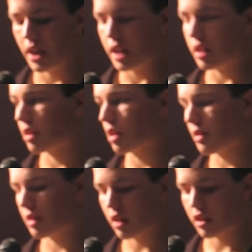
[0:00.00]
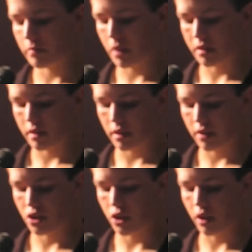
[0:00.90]
and he's lost a lot of blood since
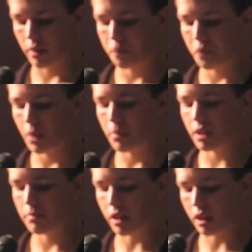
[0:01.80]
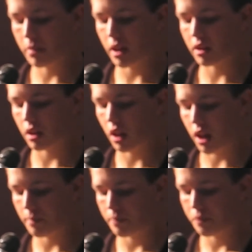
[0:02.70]
the shooting, but the blood has begun to clot.